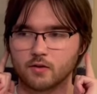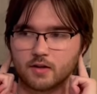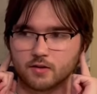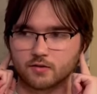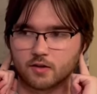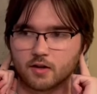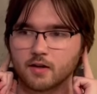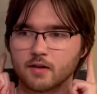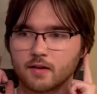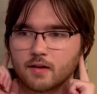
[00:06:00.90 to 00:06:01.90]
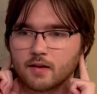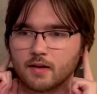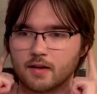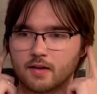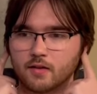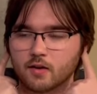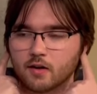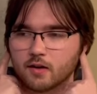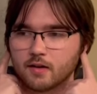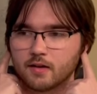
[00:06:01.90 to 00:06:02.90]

ears are in the car,